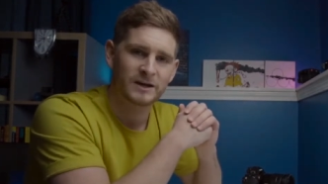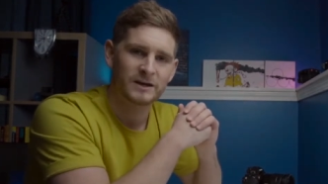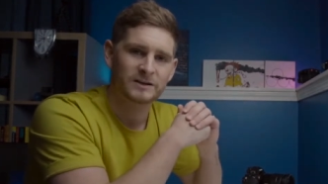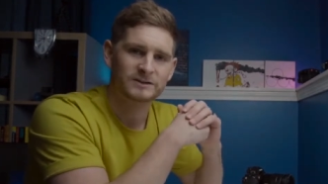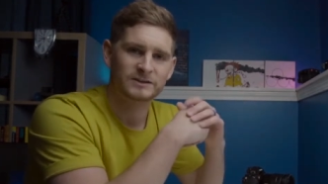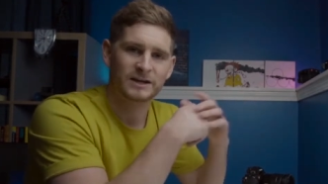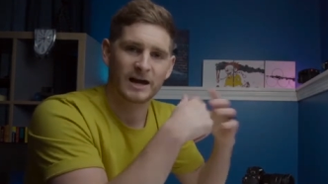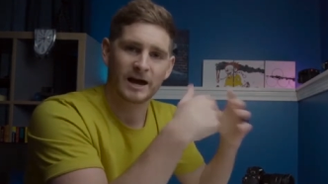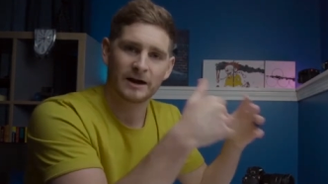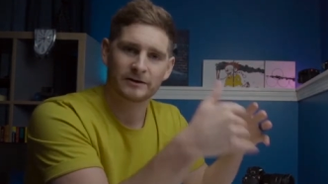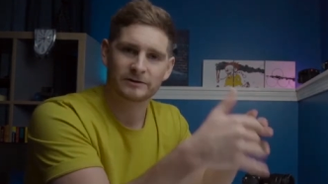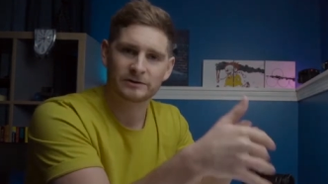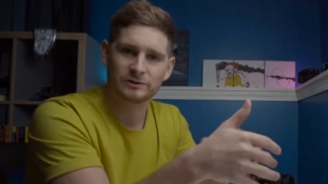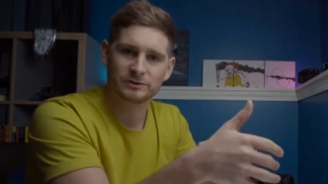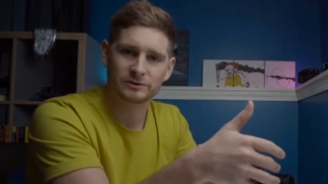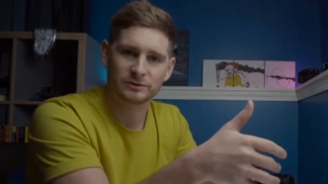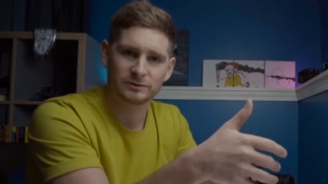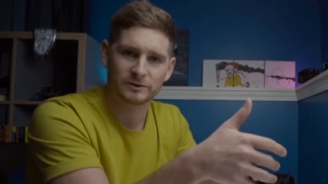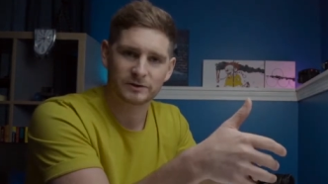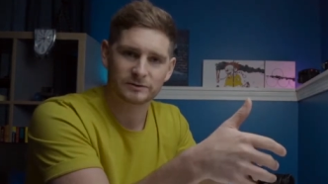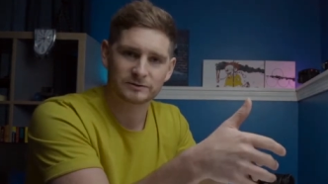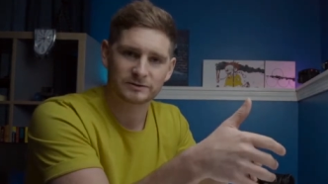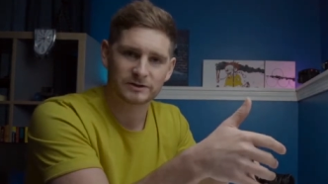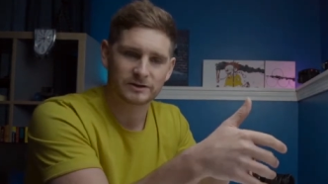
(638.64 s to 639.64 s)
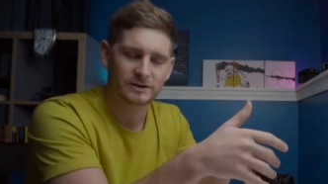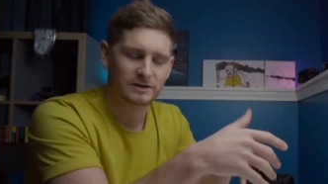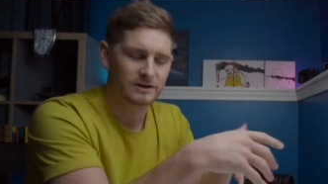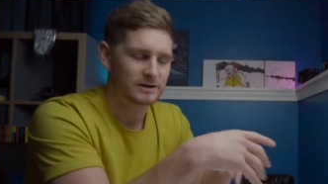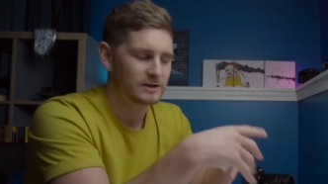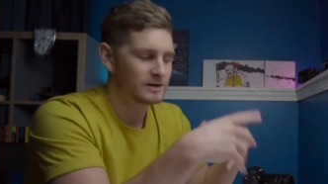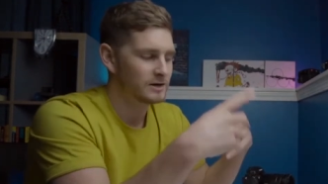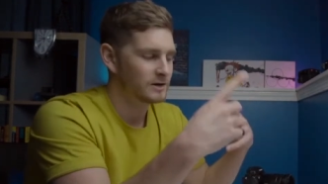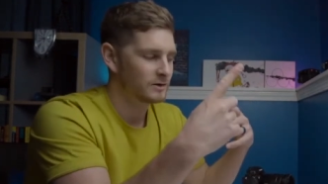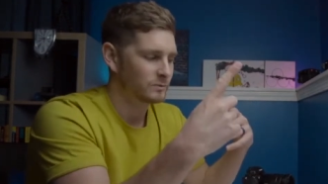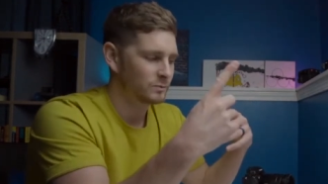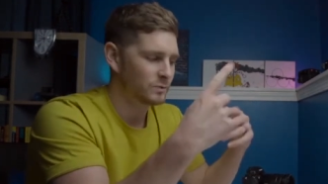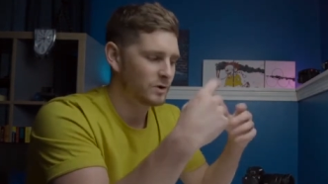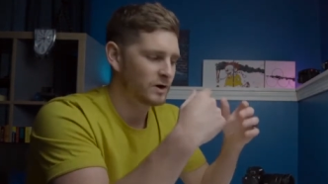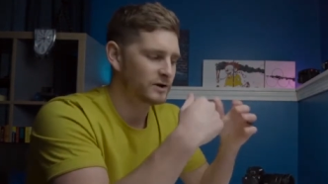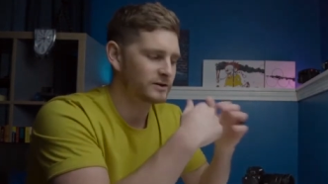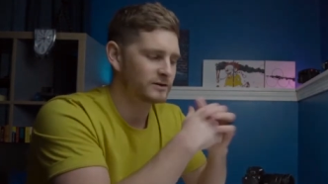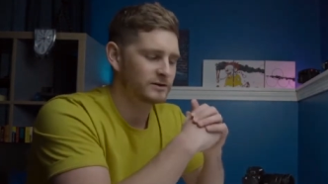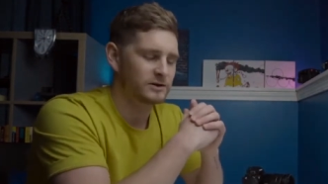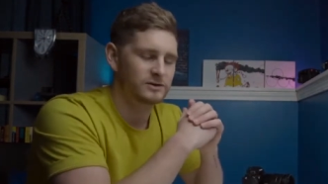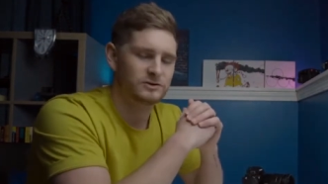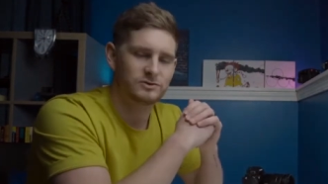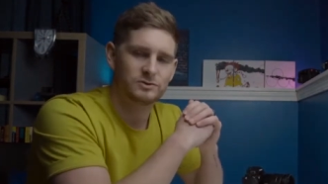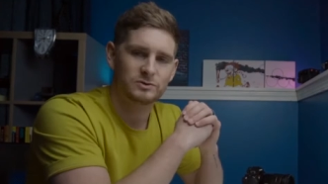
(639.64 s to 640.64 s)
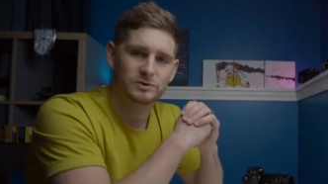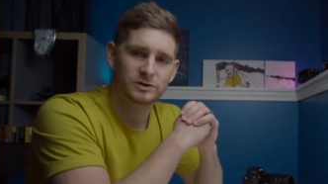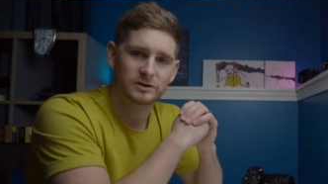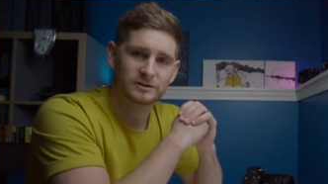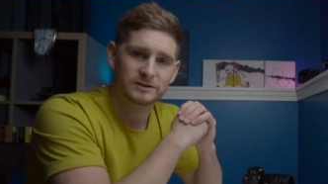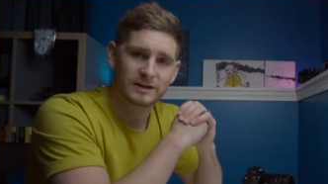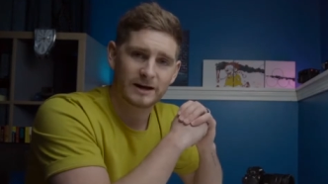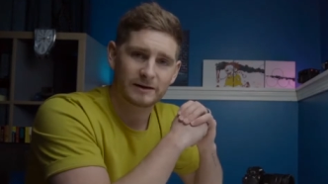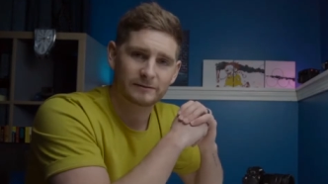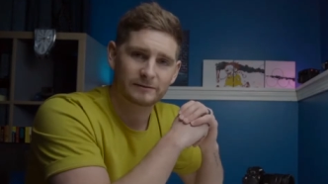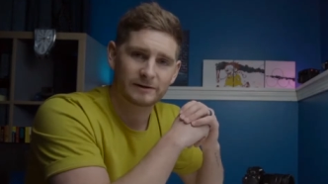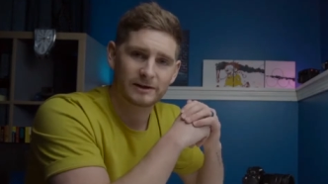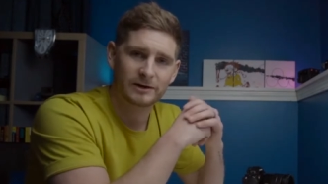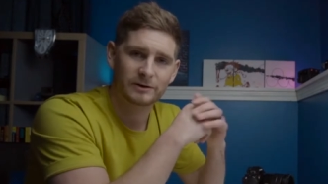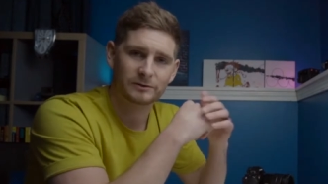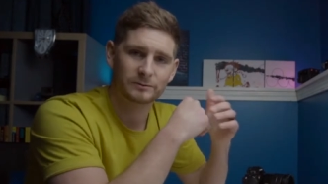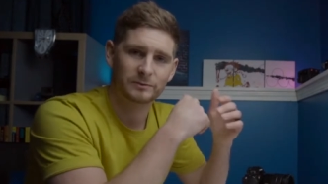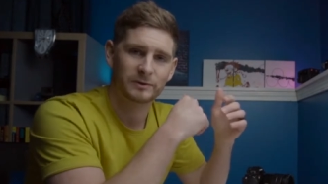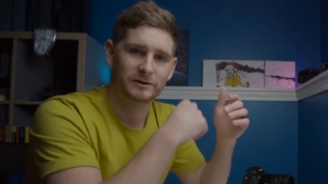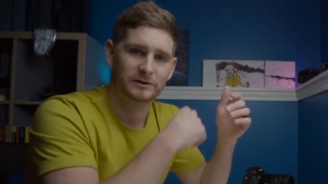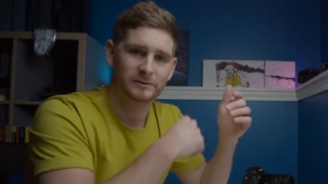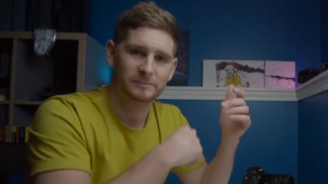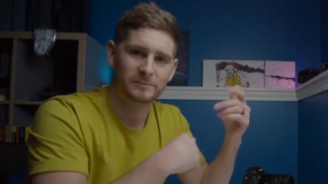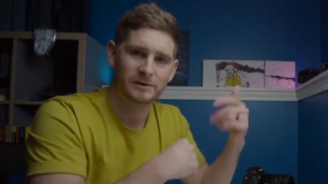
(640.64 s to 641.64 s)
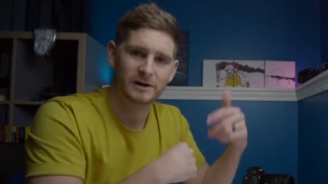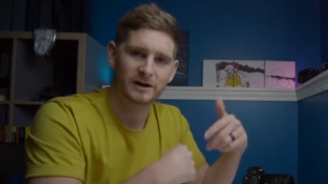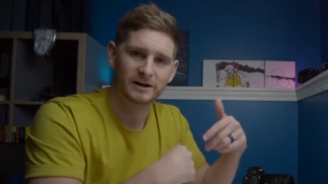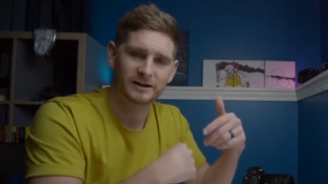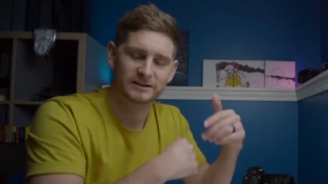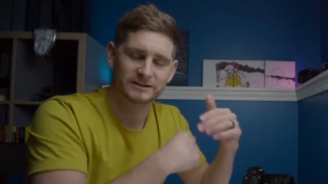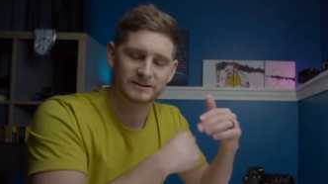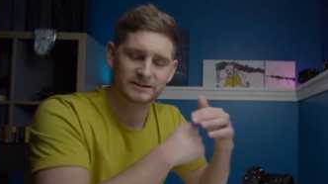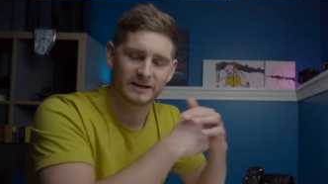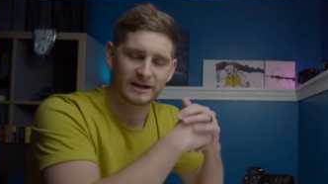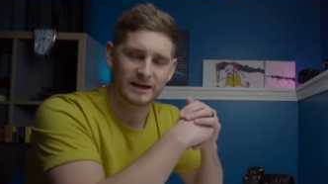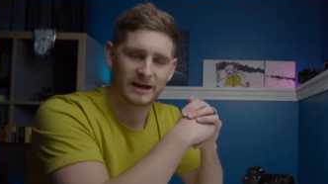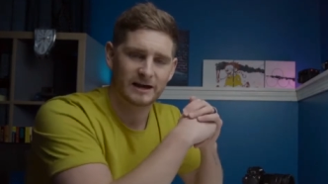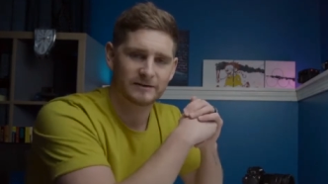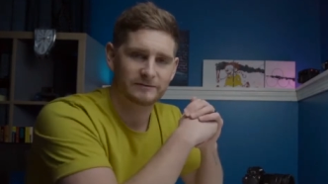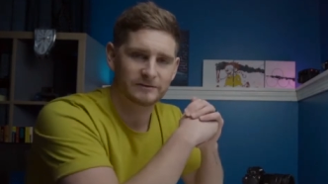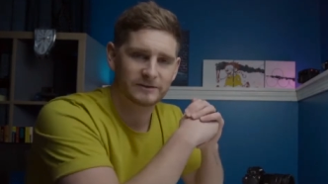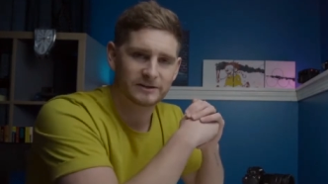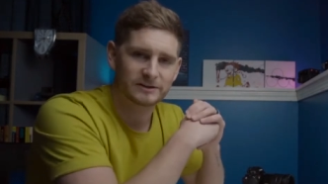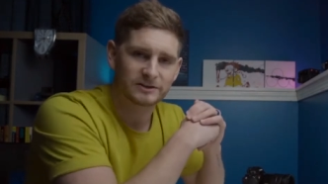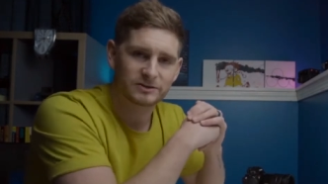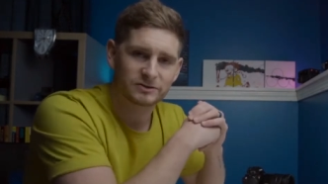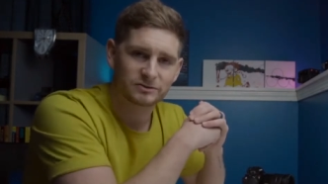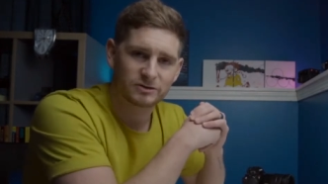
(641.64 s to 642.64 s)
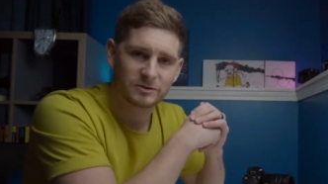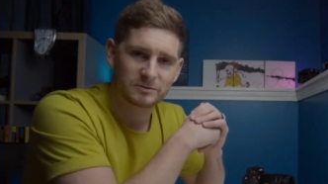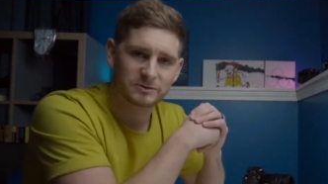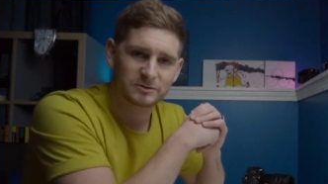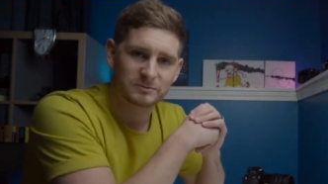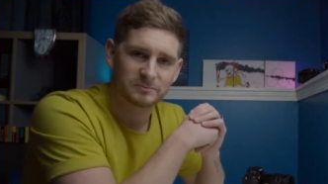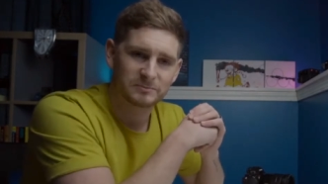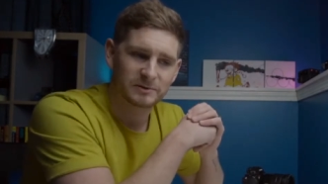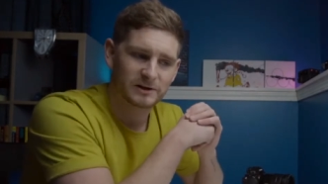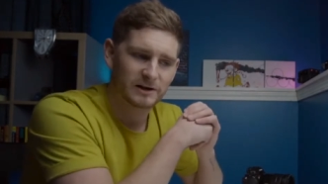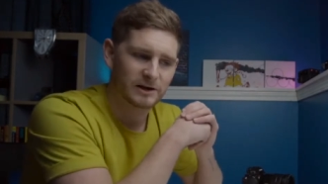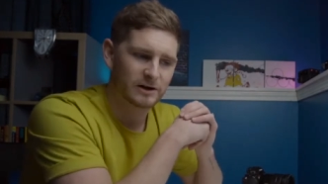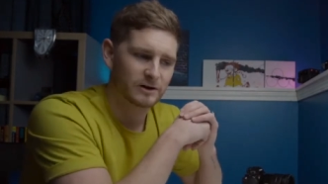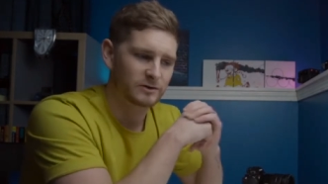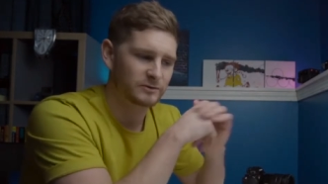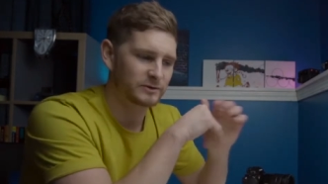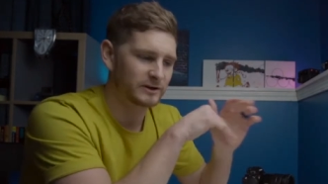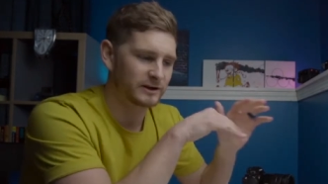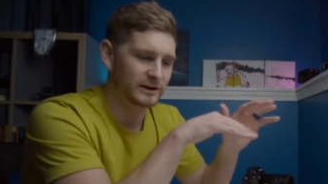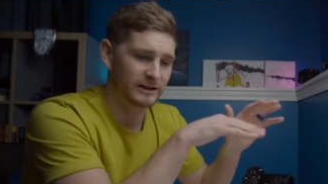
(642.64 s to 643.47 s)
So how do you do those? One, you could download one of the plugins I have in the description below.